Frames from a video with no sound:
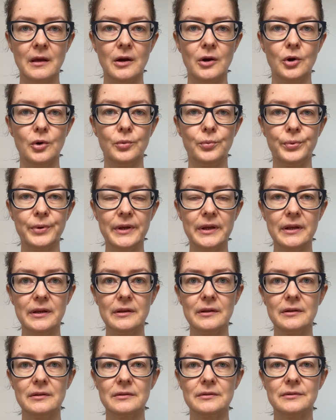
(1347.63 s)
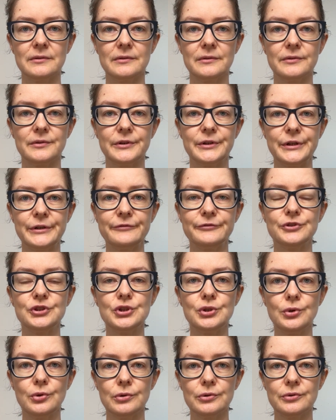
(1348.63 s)
we have
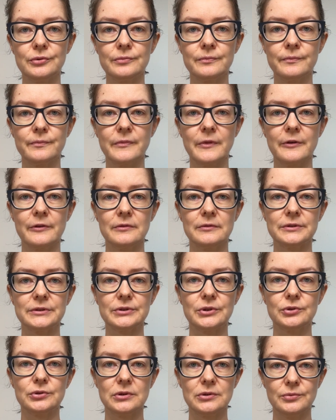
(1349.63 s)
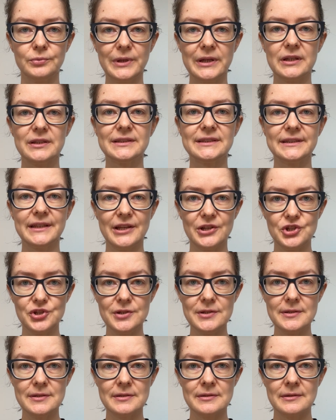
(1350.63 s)
drawn quick
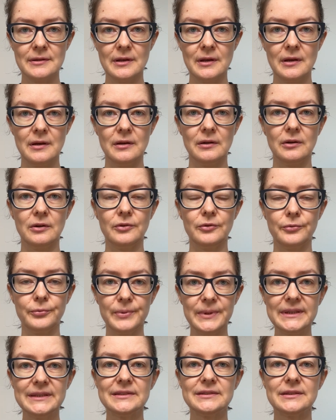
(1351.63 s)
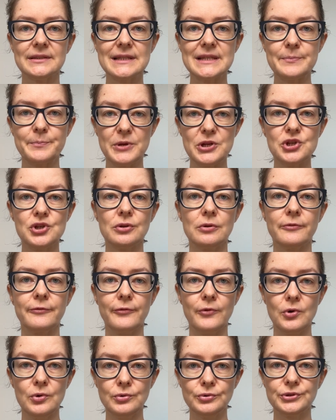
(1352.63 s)
sketches with a special
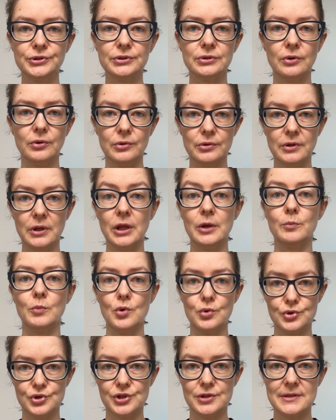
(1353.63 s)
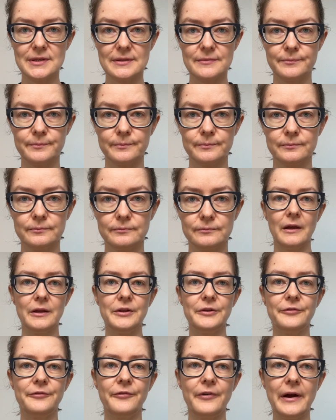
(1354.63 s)
focus on emotions.
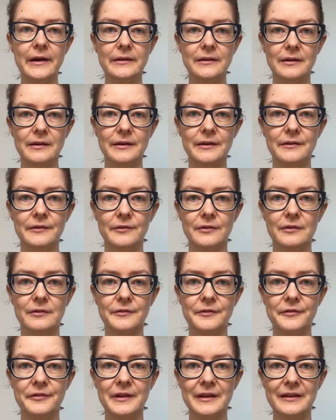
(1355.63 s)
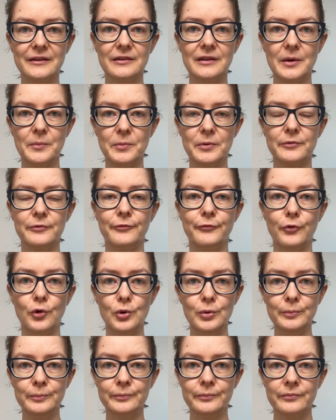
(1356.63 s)
And finally, thing number
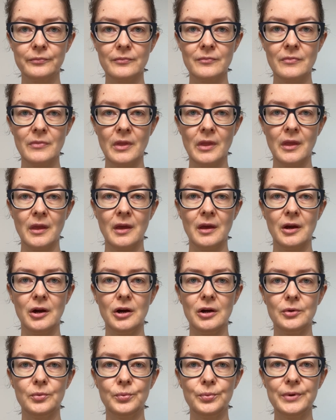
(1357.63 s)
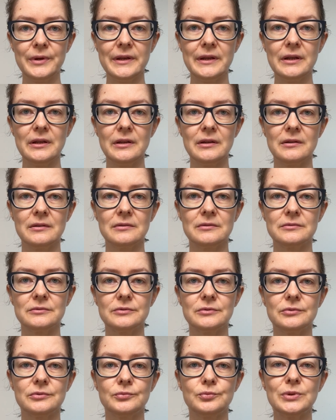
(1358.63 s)
4, we
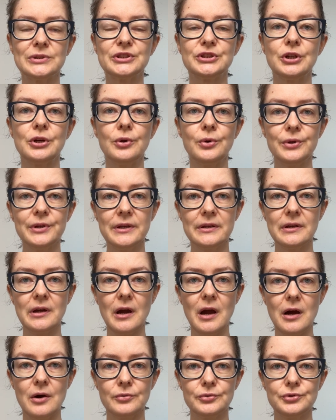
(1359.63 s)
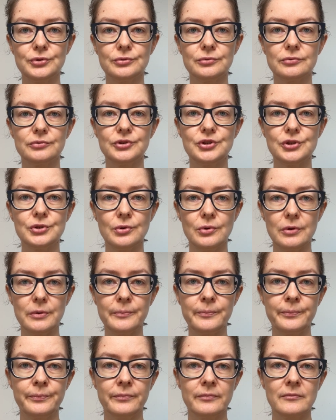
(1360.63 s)
was learning how to
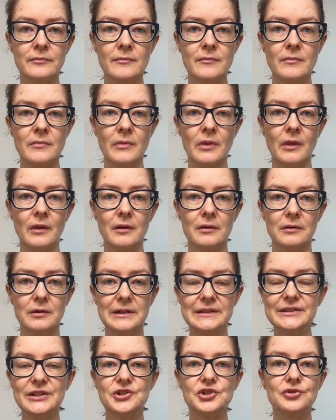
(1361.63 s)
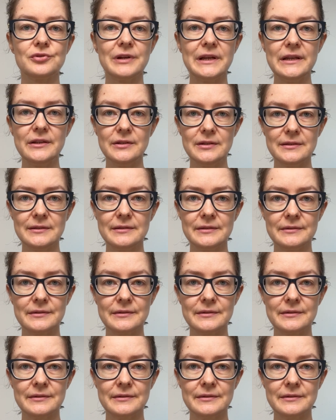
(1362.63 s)
draw exaggerated